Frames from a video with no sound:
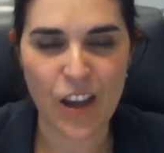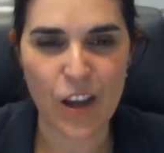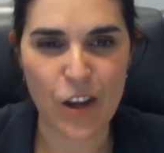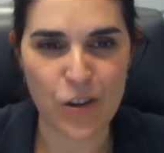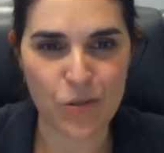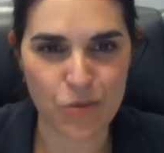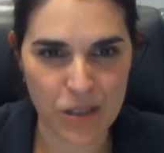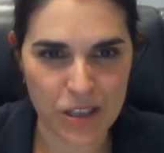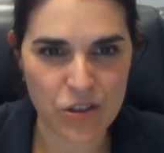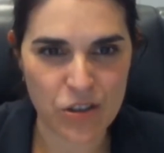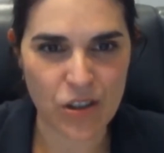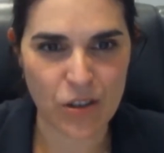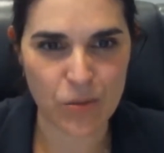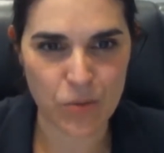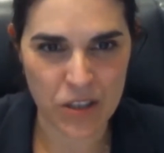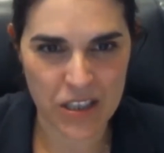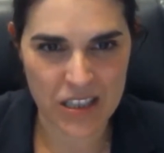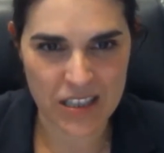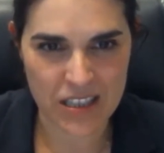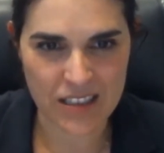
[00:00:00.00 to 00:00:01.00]
a rich
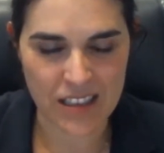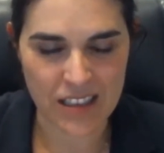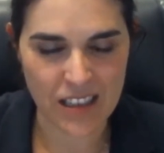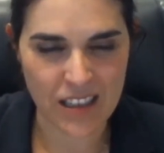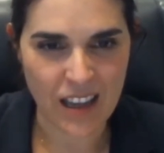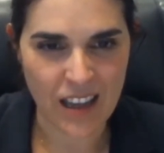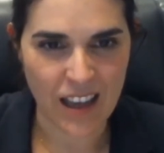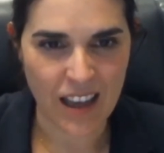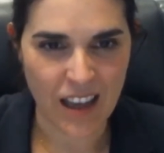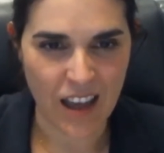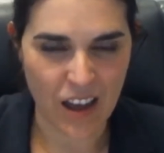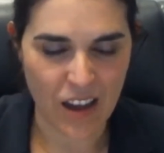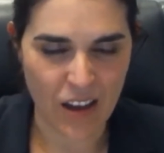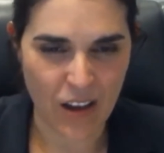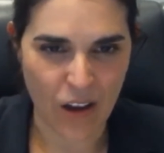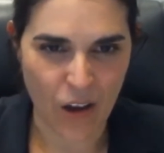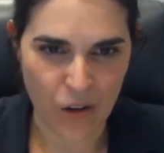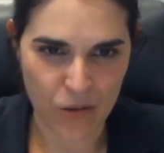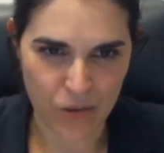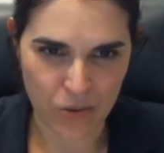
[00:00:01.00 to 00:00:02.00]
community
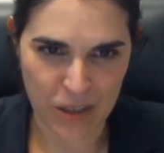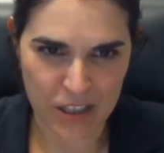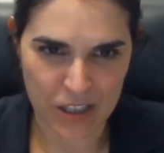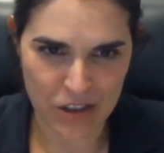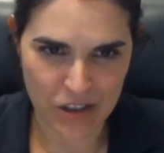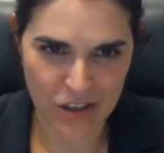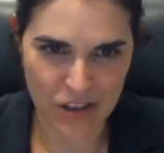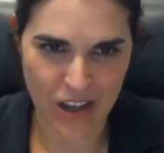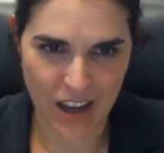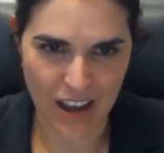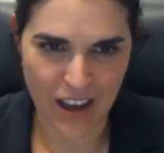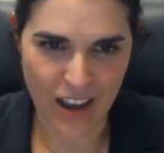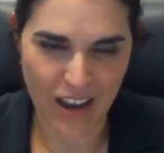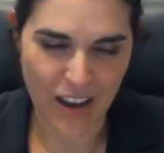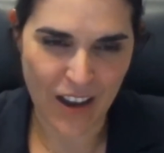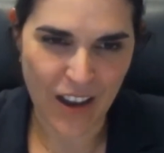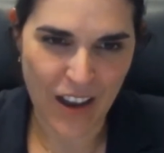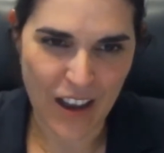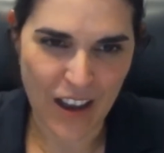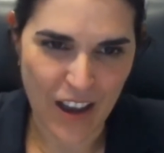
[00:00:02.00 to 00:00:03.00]
on which
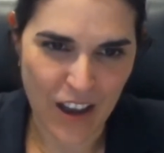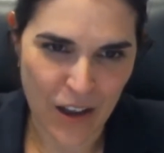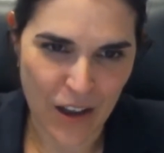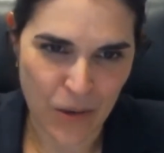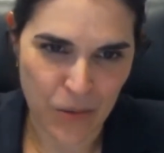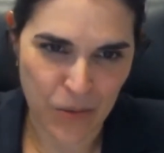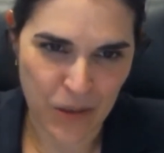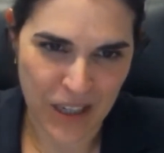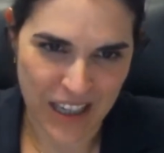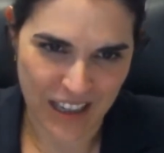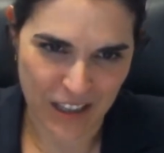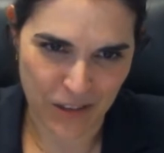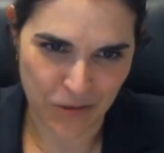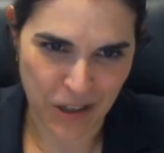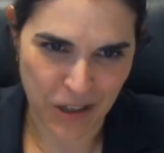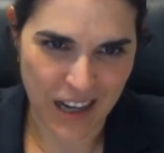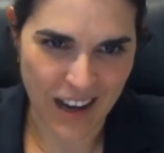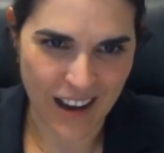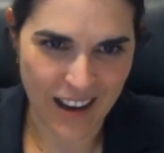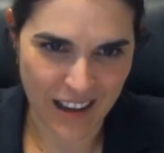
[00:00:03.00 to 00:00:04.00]
we can
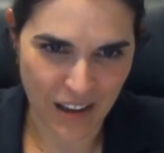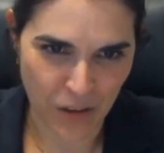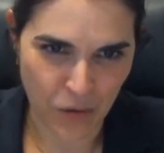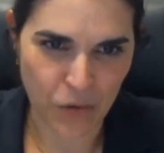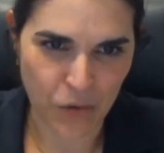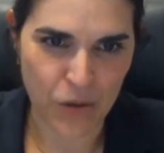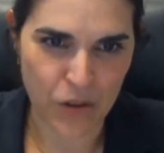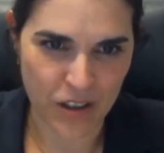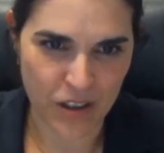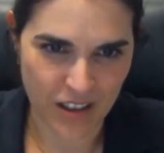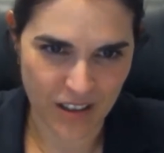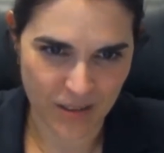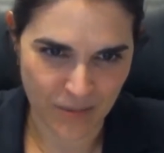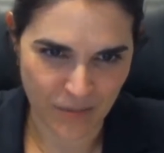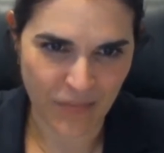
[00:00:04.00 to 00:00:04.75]
rely for